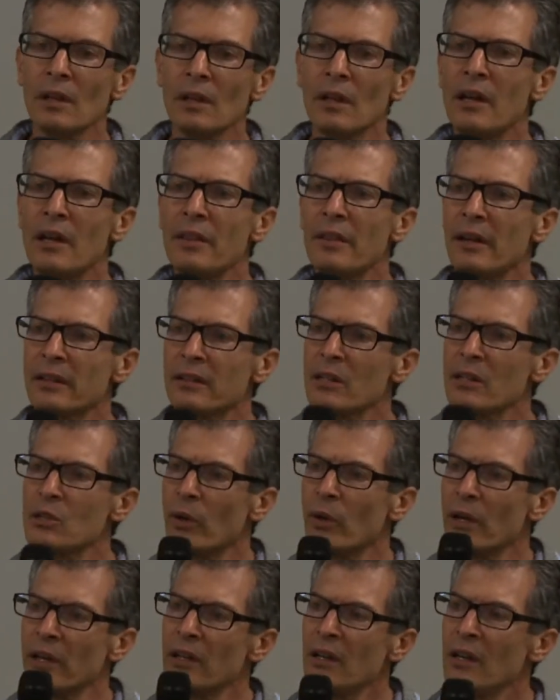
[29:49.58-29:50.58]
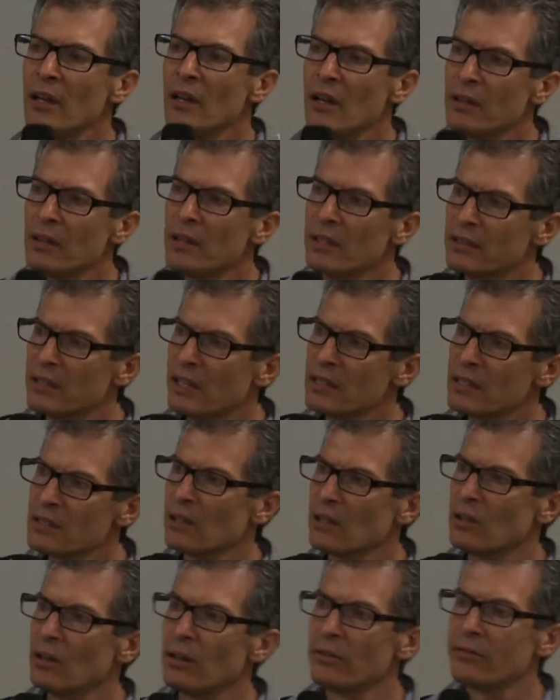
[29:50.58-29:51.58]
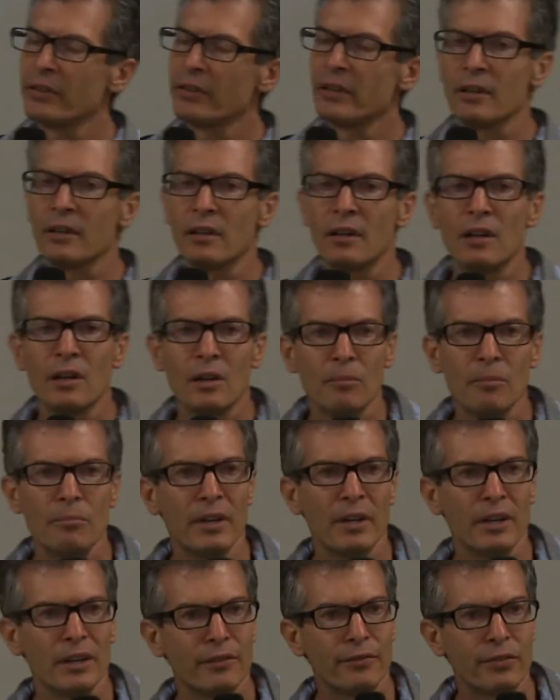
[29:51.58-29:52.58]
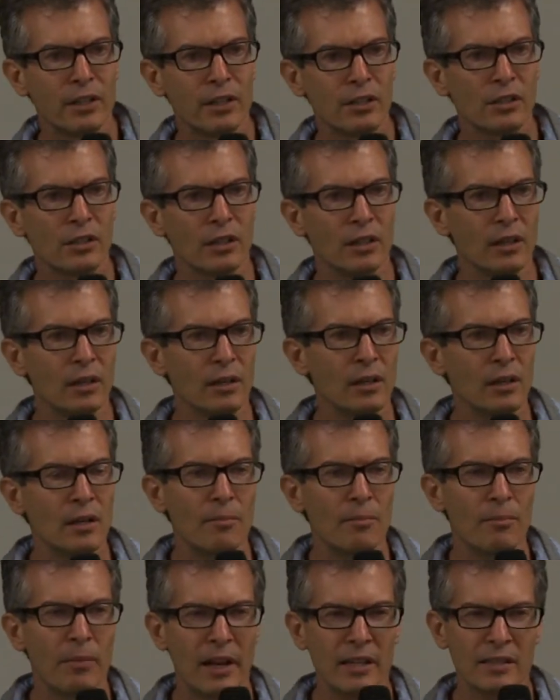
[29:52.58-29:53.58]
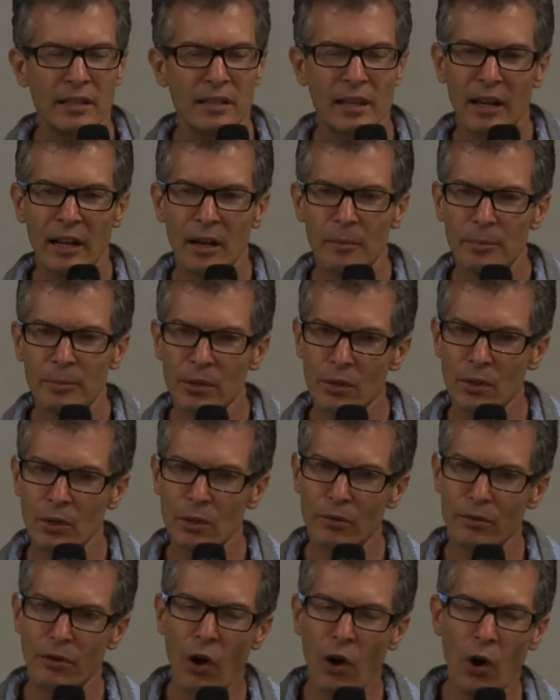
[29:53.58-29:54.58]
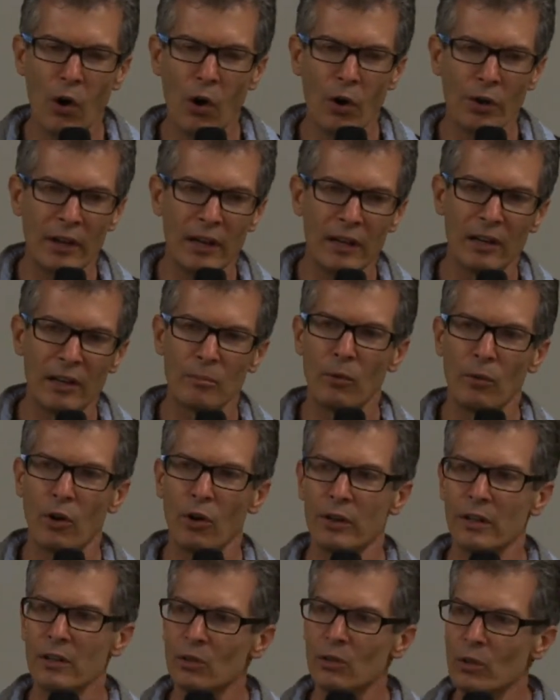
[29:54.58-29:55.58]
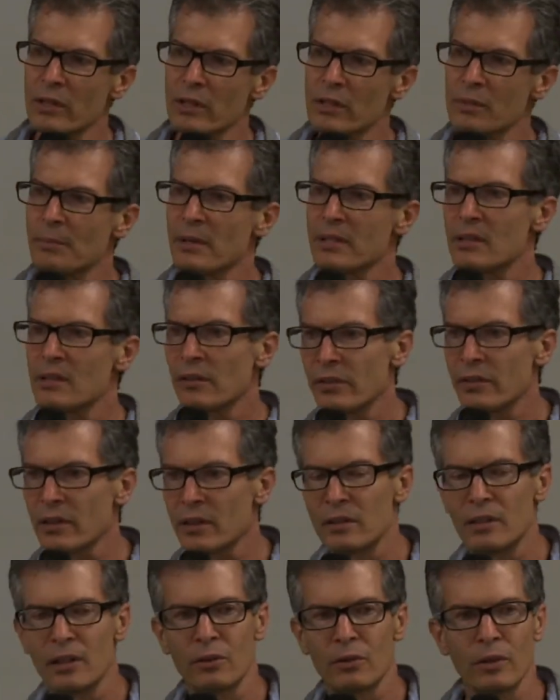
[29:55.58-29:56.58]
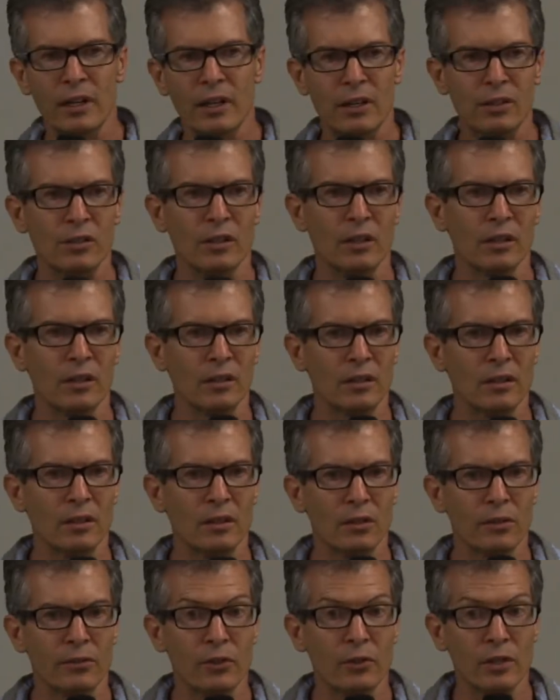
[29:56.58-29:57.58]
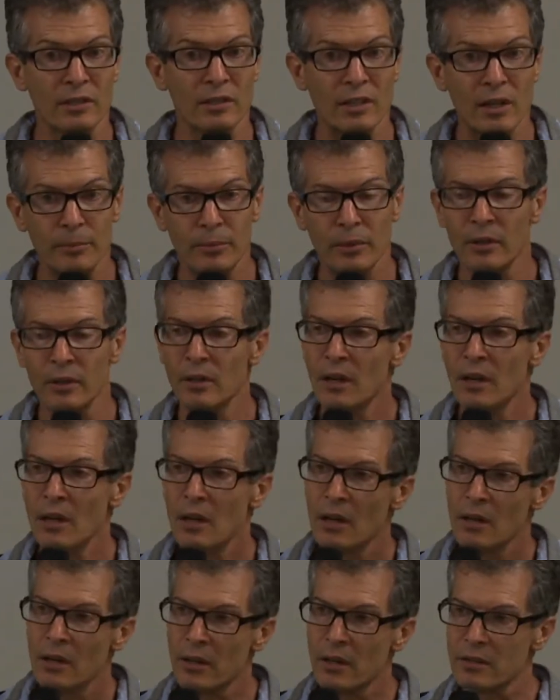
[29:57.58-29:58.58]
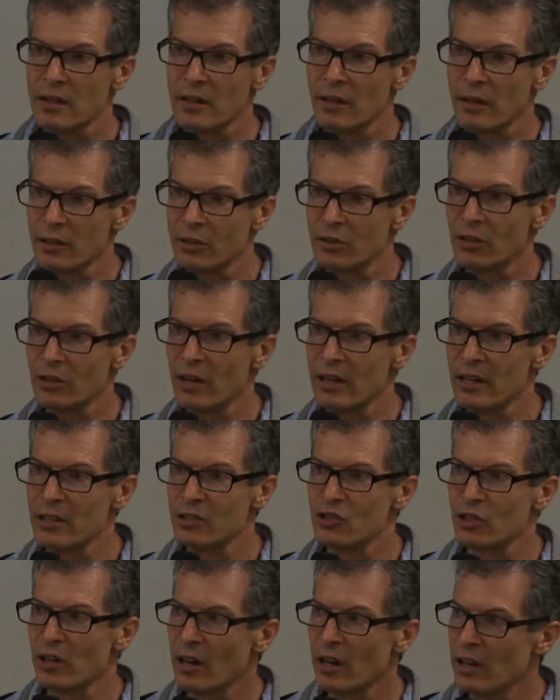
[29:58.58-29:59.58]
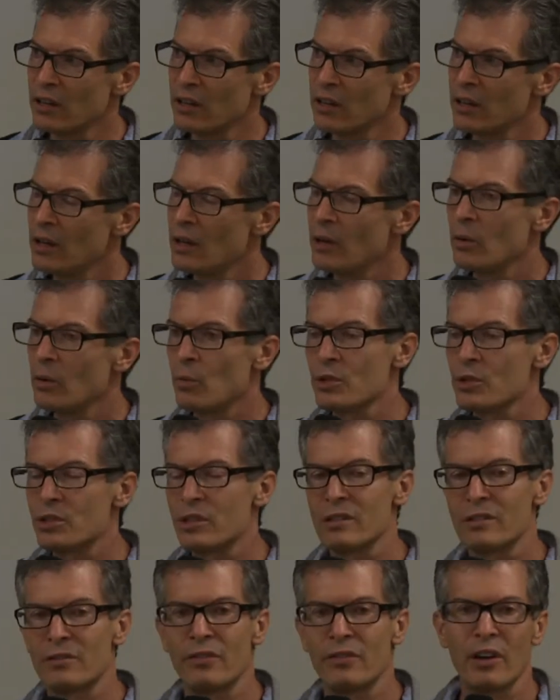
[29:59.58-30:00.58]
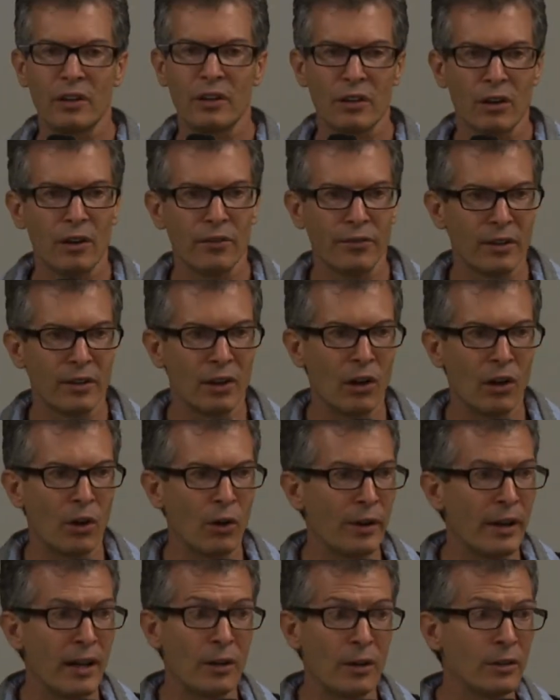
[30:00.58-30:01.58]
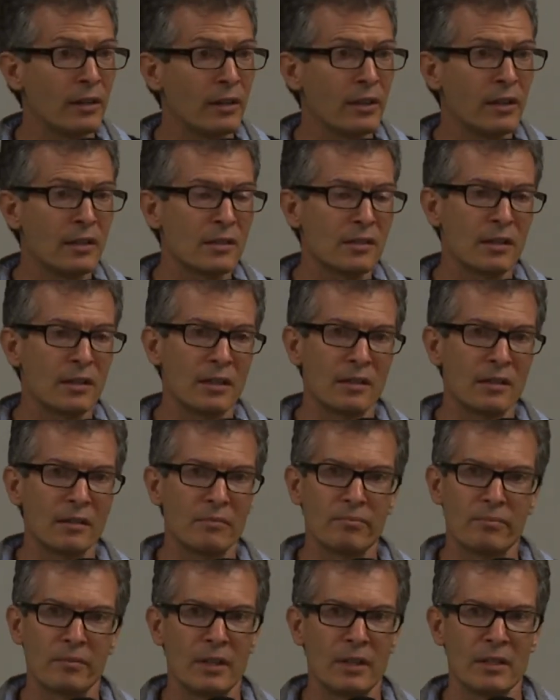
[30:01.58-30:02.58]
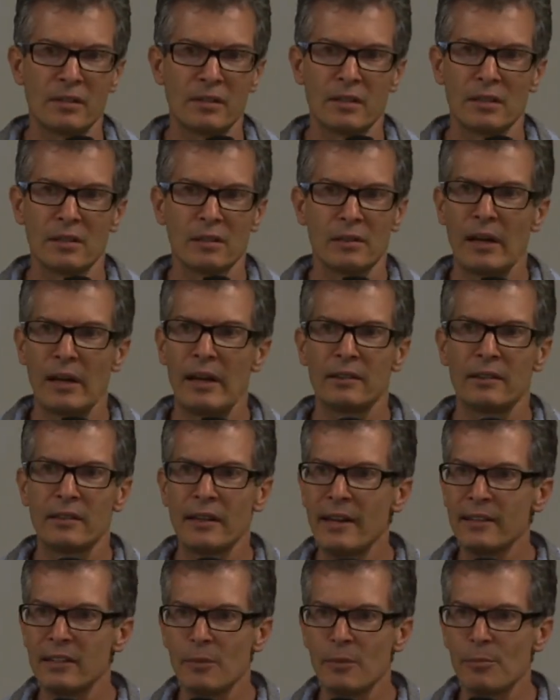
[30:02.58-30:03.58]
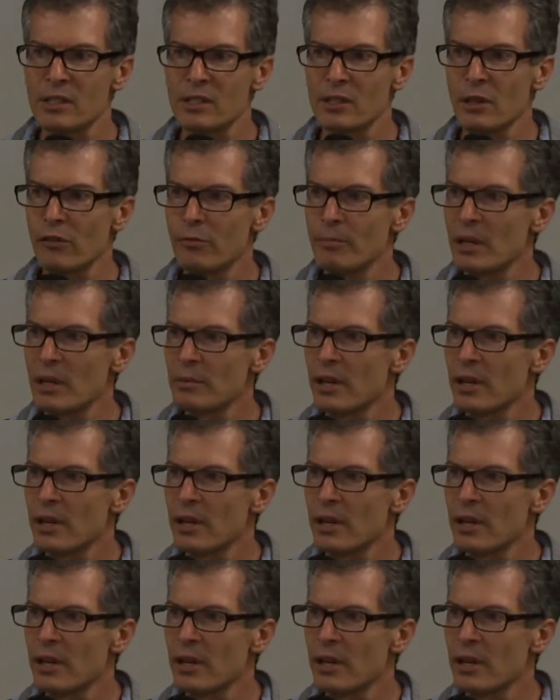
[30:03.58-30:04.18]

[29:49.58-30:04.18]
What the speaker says: And that is why the tests are often beneficial. Plus, they help you hone a little more into a specific direction. You know, for example, the secretary IgA, which is very often low nowadays. I see 80% of my